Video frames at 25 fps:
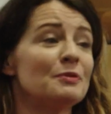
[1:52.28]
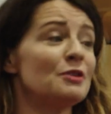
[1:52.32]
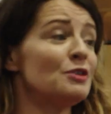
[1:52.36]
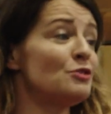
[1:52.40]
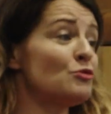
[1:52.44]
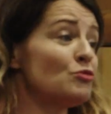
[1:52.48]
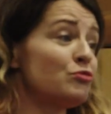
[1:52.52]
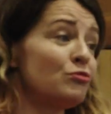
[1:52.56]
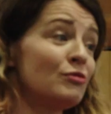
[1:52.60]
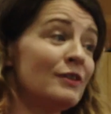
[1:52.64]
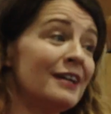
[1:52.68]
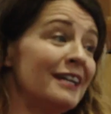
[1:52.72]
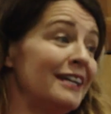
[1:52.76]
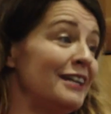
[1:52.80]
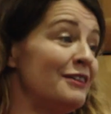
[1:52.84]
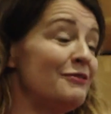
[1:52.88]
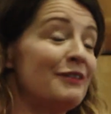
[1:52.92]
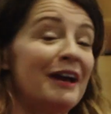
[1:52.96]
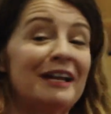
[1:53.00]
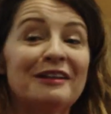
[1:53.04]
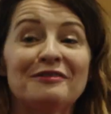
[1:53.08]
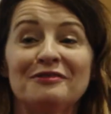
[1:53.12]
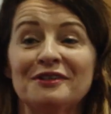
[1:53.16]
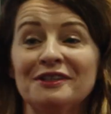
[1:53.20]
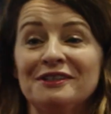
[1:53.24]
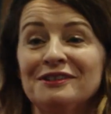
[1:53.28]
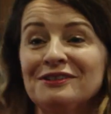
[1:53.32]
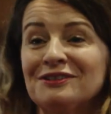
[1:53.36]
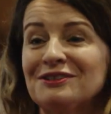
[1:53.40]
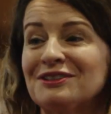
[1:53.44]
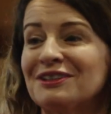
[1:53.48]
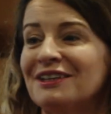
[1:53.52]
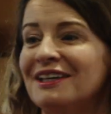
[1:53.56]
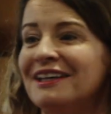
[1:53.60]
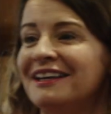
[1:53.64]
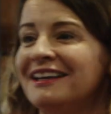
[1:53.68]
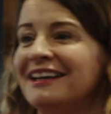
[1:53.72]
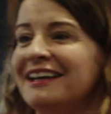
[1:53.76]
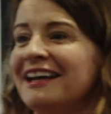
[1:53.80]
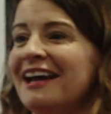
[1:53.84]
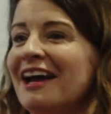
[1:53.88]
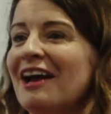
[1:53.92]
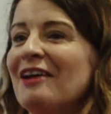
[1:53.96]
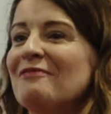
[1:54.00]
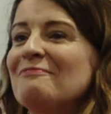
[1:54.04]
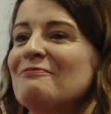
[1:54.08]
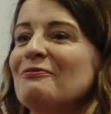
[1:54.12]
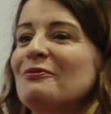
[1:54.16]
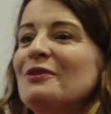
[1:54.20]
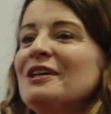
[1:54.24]
but it's really relevant.
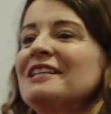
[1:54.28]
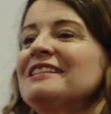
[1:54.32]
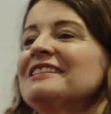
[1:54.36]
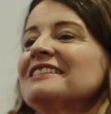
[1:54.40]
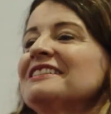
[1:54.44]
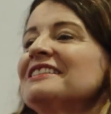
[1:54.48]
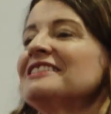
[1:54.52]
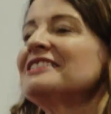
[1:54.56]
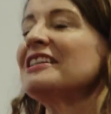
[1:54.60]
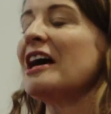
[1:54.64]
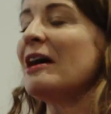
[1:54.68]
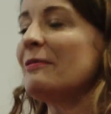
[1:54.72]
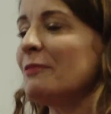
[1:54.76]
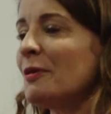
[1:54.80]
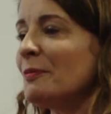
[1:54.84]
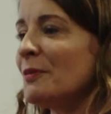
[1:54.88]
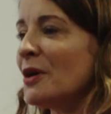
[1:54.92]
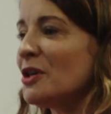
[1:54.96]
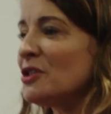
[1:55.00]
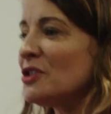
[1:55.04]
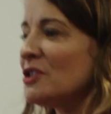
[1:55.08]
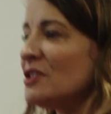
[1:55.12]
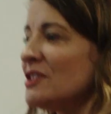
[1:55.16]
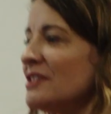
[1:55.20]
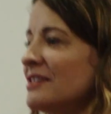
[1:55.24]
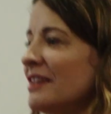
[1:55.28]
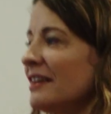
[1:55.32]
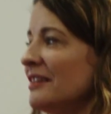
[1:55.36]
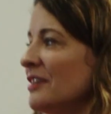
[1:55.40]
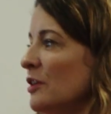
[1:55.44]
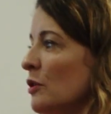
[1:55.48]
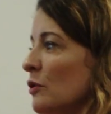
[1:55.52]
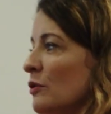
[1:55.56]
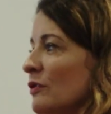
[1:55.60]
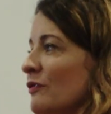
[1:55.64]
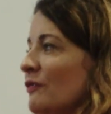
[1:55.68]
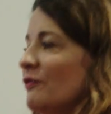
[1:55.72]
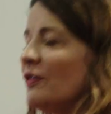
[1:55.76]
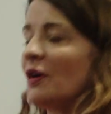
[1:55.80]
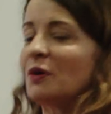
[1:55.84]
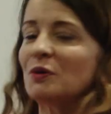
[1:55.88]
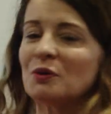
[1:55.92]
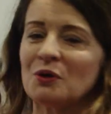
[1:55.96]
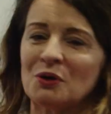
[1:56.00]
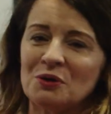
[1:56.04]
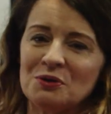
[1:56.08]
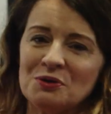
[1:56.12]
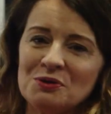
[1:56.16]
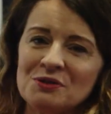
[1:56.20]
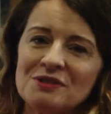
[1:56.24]
We did a time and motion study on phone
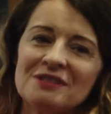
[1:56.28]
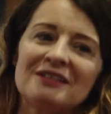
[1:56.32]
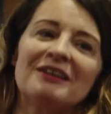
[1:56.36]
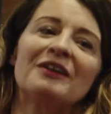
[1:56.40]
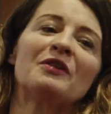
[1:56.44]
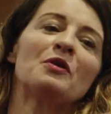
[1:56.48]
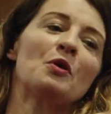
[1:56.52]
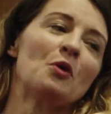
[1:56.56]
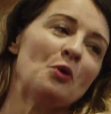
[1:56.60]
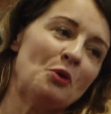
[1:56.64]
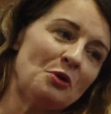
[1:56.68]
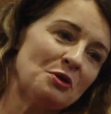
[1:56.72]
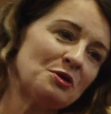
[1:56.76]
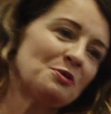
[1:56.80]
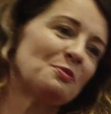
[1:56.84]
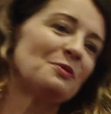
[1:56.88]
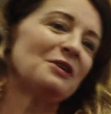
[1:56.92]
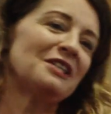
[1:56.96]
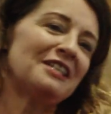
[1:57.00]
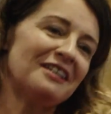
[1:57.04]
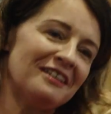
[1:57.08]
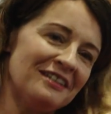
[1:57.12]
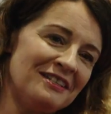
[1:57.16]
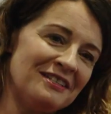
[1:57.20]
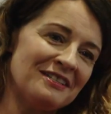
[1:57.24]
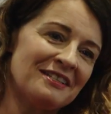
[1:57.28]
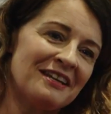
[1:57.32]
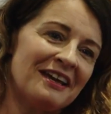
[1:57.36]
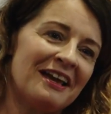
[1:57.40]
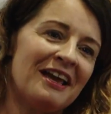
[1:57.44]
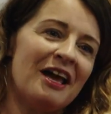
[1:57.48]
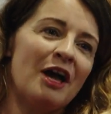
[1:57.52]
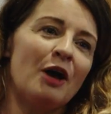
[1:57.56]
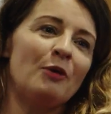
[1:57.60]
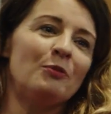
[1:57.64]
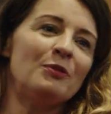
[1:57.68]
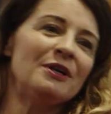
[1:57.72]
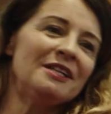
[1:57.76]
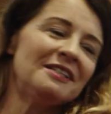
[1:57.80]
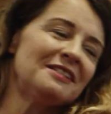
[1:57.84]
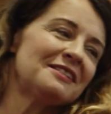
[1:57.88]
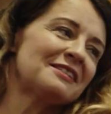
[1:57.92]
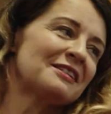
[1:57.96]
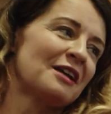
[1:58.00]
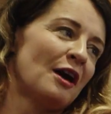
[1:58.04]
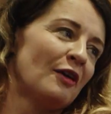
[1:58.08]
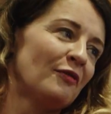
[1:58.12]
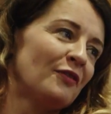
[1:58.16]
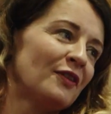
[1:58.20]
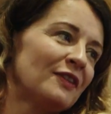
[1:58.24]
calls, of course we did, and we
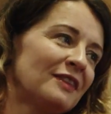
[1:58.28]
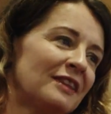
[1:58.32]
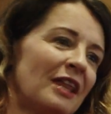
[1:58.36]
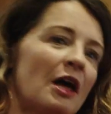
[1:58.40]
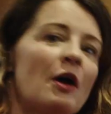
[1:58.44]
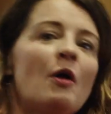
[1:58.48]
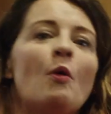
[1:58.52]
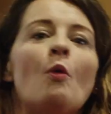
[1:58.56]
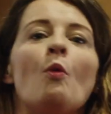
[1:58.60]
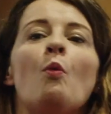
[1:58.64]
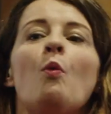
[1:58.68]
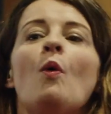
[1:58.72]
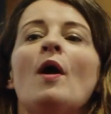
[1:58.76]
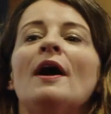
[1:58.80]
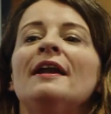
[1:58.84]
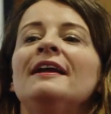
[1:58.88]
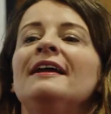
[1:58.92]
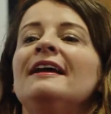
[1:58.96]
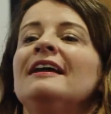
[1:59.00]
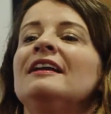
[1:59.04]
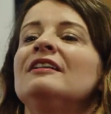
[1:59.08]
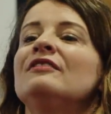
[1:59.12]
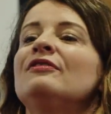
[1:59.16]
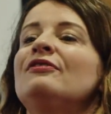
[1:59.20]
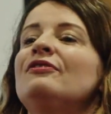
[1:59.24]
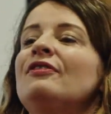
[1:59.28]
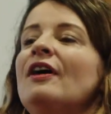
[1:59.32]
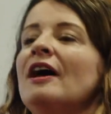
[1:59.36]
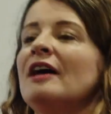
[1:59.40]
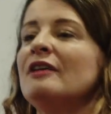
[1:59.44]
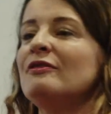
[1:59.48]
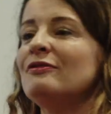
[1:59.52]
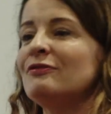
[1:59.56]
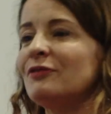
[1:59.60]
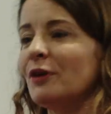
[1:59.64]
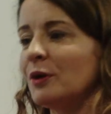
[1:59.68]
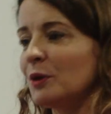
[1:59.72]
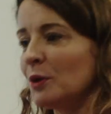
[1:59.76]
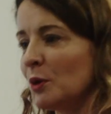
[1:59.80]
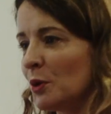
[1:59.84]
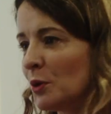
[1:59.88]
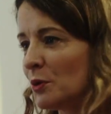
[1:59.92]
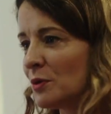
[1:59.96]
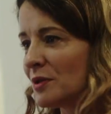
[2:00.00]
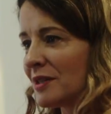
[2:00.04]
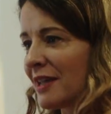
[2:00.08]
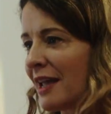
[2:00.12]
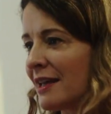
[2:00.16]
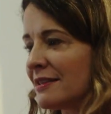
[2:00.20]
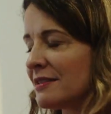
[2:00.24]
discovered that 1 in 5 phone
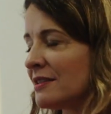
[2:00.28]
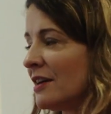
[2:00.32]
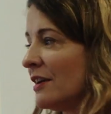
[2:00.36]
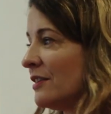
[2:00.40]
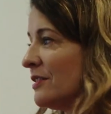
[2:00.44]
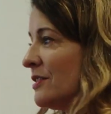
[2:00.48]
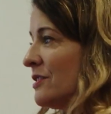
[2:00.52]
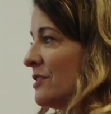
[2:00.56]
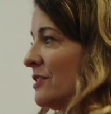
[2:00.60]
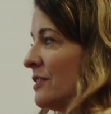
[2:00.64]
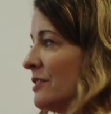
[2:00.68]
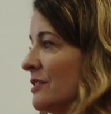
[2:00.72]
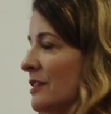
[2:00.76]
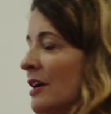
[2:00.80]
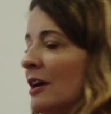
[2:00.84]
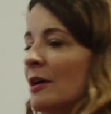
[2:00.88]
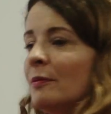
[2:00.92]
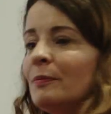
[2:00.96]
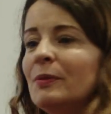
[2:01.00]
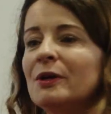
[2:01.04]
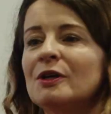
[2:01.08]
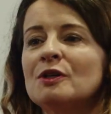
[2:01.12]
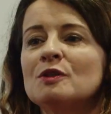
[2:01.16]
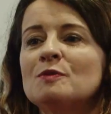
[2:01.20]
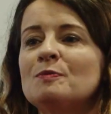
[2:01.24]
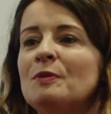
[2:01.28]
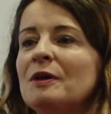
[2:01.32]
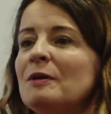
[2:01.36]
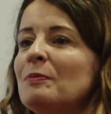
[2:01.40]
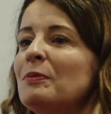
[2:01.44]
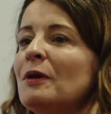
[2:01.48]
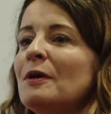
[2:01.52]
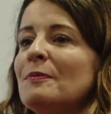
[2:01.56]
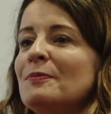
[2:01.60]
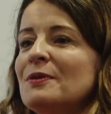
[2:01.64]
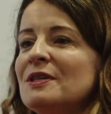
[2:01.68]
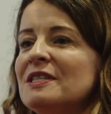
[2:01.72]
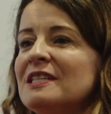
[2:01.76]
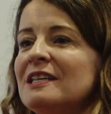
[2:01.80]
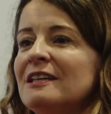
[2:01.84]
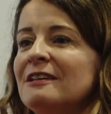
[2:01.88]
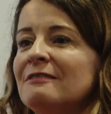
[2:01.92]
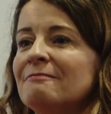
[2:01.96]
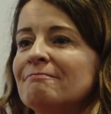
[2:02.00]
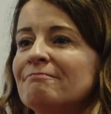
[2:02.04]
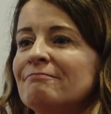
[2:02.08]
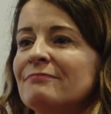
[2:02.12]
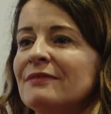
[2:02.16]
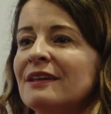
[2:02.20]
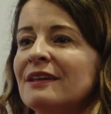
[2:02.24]
calls gets answered because people are busy.